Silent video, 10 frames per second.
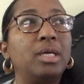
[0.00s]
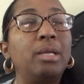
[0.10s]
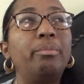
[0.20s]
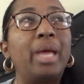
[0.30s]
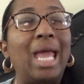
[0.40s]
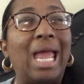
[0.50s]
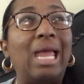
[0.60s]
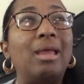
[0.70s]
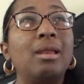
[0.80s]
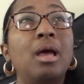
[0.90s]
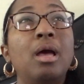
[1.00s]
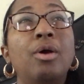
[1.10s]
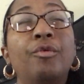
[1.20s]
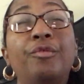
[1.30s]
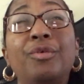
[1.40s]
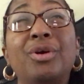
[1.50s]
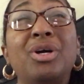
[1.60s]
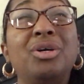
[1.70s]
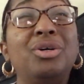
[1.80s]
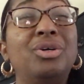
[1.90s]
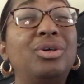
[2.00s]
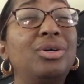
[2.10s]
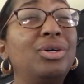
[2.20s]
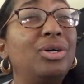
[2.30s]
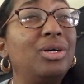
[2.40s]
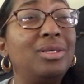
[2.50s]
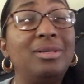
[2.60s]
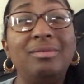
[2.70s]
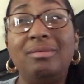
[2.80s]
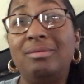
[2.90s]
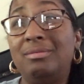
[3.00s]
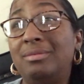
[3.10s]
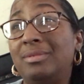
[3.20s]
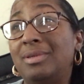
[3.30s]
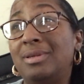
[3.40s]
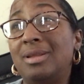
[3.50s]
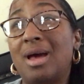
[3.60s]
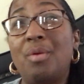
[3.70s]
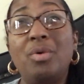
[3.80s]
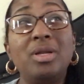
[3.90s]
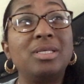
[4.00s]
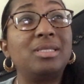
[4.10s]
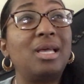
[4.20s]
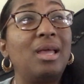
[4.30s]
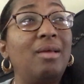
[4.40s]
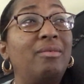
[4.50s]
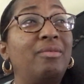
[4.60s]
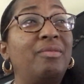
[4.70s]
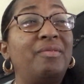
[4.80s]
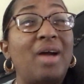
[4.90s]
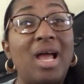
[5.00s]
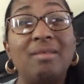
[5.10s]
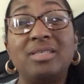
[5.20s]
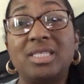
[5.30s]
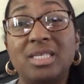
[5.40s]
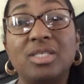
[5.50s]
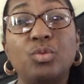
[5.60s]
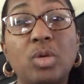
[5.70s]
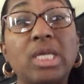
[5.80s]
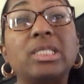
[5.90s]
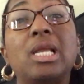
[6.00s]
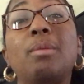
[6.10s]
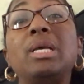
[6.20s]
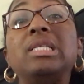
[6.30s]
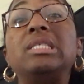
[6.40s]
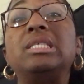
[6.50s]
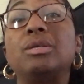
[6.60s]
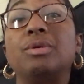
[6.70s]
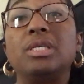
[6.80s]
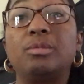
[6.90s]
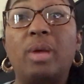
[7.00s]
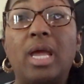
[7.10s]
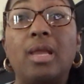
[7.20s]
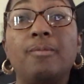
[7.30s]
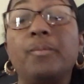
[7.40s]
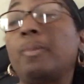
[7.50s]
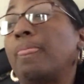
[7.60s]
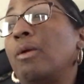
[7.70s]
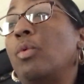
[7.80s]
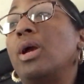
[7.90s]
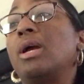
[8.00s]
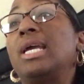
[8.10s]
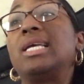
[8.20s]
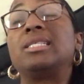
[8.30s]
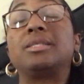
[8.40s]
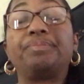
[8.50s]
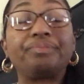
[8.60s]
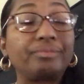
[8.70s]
in pain for a good, I want to say 5, 6 weeks, and I mean serious pain, where it's